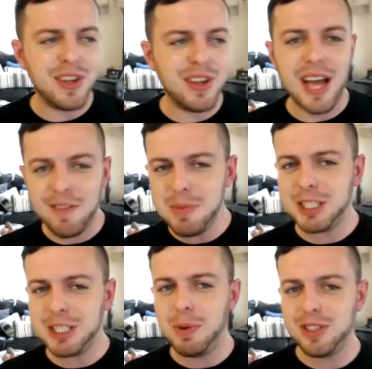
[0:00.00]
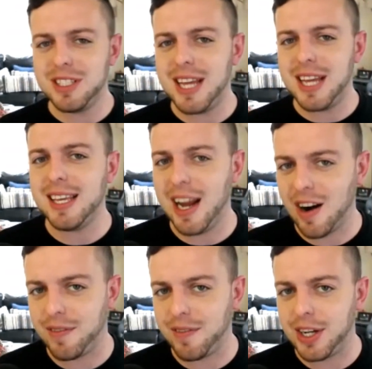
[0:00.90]
the government's supposed to take
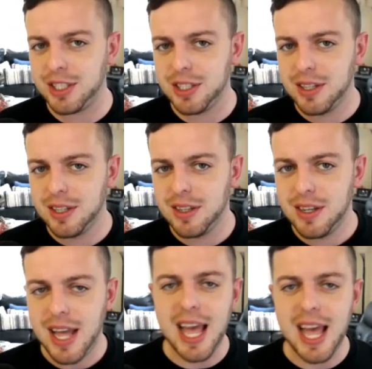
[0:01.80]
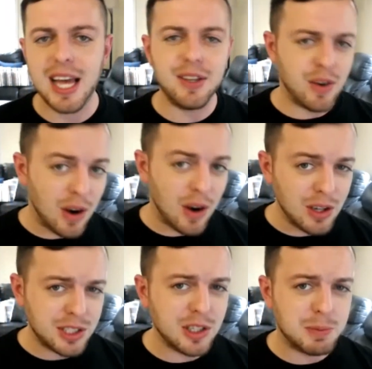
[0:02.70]
care of us, and they're
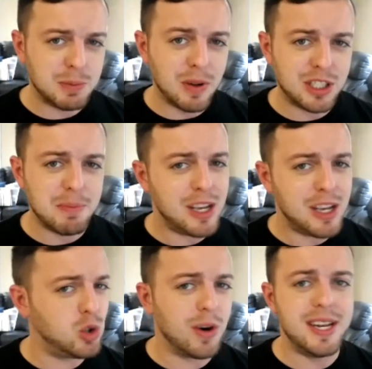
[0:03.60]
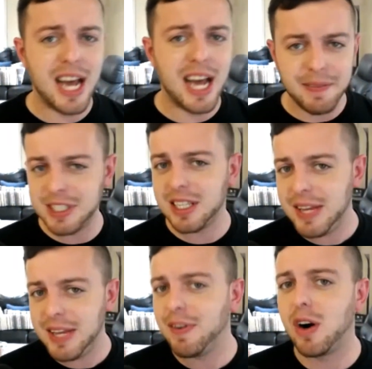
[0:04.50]
also supposed to make sure none of us
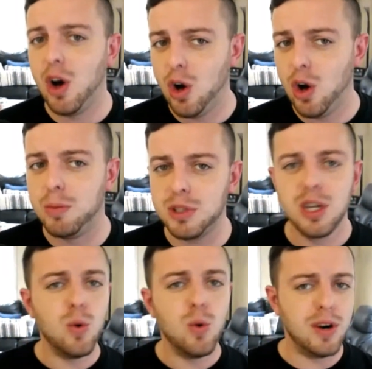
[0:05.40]
leave our homes.